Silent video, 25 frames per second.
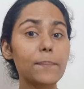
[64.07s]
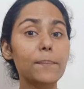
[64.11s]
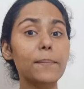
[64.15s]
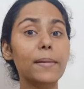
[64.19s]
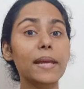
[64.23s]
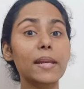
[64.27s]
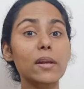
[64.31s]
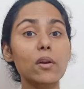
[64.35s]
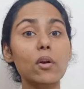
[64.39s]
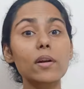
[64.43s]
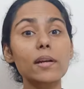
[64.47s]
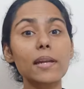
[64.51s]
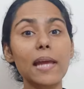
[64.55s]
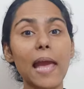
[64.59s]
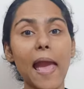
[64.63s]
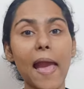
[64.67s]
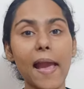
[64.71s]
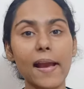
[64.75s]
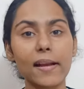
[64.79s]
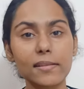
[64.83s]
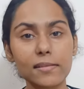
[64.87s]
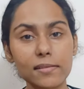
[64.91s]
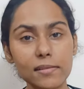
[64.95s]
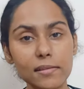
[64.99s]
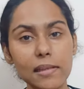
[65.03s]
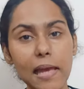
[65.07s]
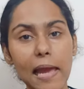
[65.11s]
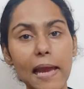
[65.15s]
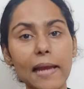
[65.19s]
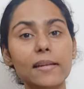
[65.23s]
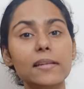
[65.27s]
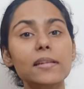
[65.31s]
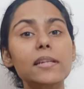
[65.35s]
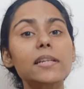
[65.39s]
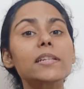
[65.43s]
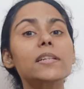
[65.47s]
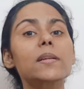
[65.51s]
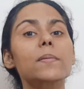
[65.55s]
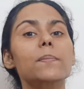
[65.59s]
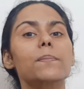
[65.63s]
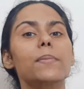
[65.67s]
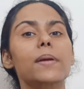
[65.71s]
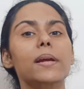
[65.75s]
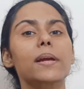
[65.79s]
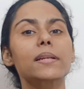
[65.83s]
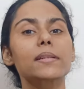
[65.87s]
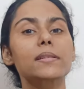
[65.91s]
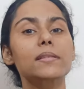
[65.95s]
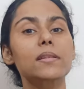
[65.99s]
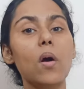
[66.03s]
may not exactly
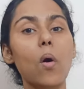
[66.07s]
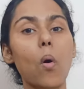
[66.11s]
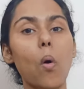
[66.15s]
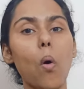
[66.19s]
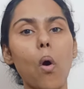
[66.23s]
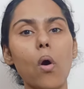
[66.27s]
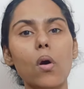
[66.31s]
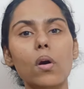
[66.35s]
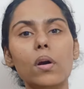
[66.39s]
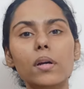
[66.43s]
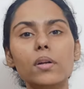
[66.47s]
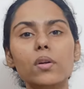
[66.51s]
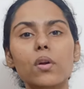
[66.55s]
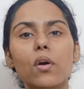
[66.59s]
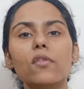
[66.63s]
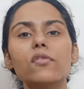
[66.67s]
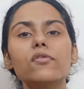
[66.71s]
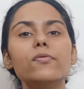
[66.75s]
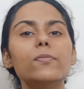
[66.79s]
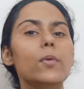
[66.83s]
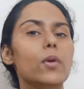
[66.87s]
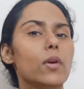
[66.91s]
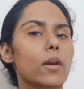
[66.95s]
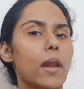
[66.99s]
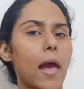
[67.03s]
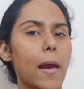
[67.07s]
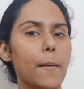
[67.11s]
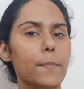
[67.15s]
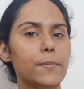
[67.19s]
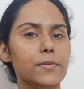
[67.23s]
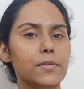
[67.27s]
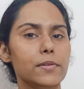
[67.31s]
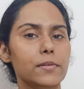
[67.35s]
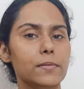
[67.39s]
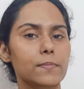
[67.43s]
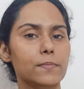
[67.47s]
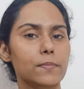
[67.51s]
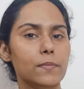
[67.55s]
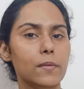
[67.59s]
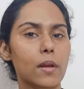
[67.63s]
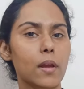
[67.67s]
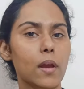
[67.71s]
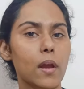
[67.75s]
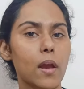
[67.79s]
depict the organ of prolapse.